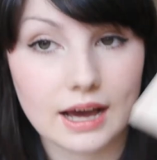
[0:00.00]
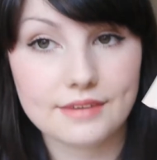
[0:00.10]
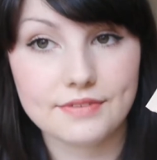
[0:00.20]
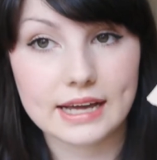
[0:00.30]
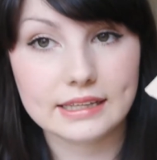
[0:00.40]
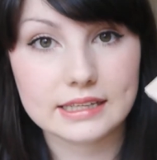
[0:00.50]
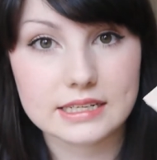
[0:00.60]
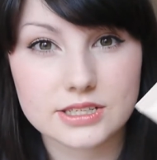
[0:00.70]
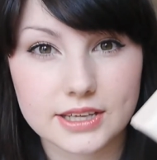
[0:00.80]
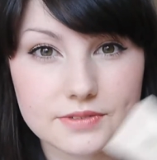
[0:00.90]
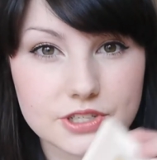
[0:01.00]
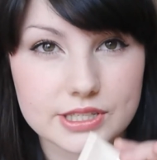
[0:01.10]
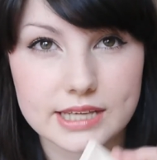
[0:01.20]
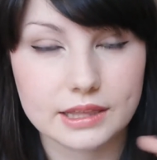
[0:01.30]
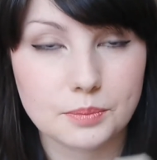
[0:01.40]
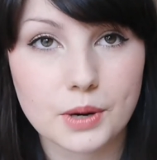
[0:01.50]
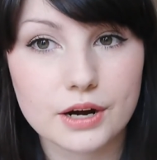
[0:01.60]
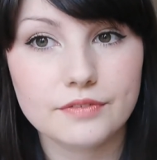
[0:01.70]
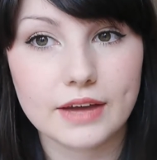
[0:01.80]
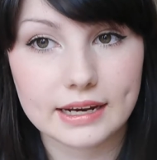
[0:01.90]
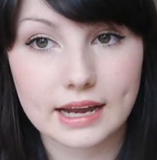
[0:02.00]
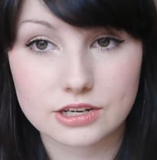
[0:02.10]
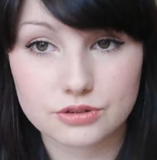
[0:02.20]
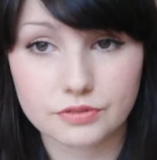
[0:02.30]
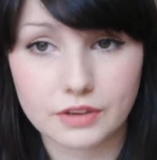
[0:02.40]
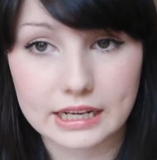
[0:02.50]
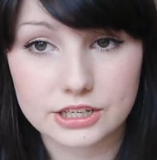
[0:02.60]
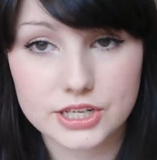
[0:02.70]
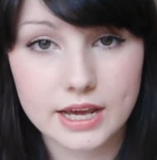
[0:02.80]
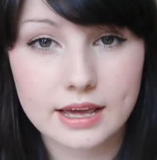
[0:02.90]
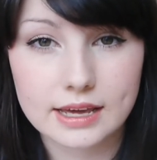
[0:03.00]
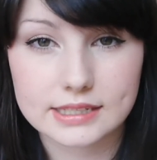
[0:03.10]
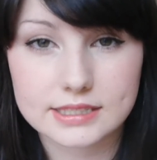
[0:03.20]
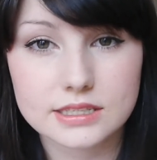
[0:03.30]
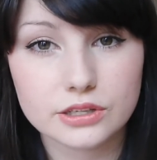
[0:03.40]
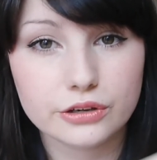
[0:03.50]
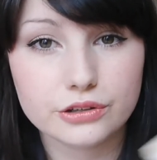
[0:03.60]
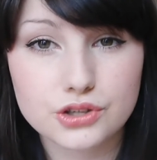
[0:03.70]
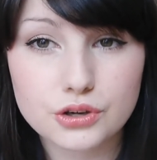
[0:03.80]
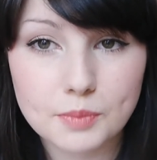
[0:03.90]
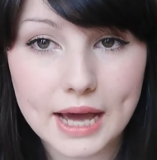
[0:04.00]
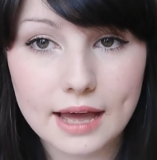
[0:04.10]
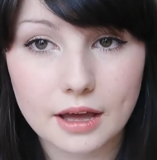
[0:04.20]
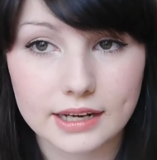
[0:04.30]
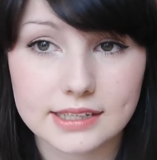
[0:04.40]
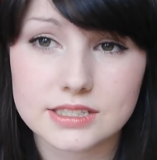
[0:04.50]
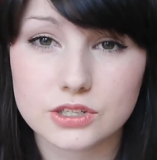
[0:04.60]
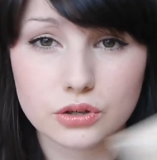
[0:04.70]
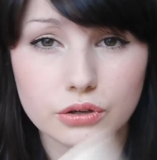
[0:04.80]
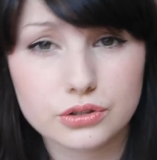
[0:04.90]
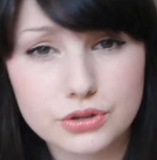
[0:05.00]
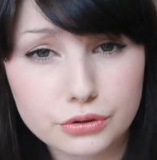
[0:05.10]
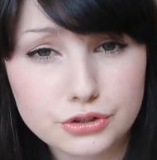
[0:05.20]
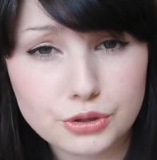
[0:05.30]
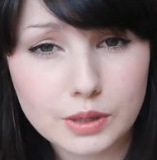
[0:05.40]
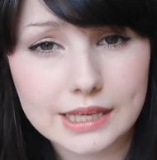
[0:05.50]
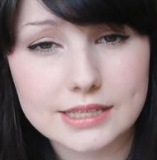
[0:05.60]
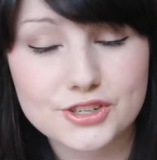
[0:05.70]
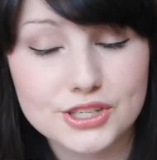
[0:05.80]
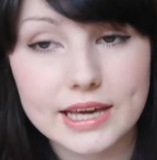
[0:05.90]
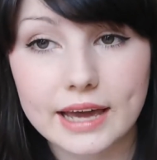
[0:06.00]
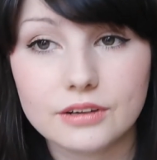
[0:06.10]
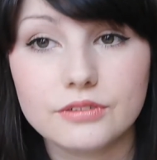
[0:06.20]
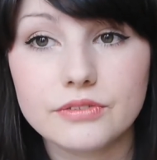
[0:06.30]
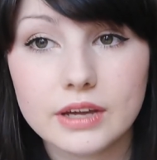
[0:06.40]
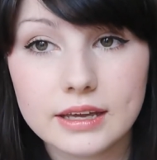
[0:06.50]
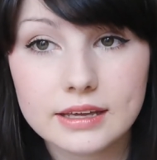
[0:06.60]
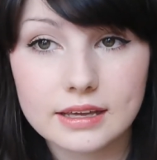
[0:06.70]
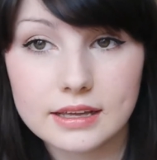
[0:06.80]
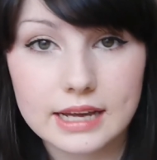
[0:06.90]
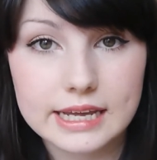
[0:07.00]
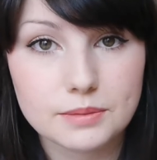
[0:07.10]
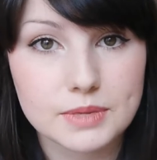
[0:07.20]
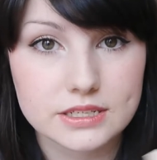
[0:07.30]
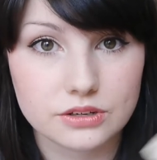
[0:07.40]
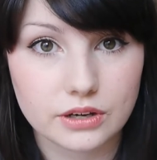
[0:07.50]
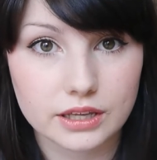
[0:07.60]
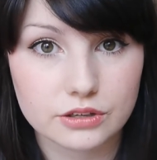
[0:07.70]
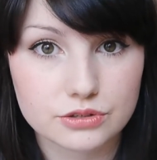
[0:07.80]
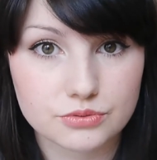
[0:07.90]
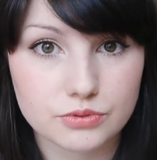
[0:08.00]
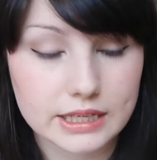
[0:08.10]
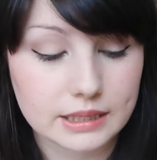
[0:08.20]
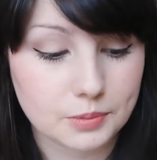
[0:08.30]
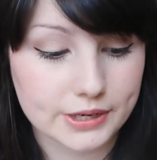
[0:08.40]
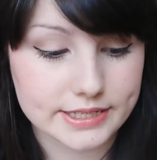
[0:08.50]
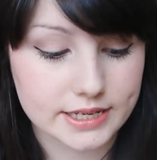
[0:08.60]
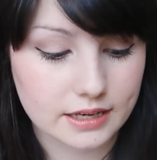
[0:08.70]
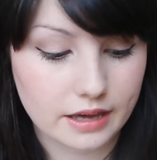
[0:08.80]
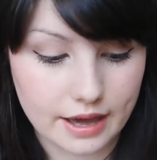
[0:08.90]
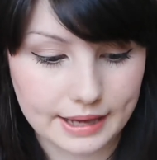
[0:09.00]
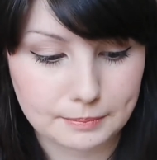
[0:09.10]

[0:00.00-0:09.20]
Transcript: I find that this gives just like the perfect natural finish. It doesn't look too matte and it doesn't look too dewy, it's just kind of in the middle. It looks really pretty.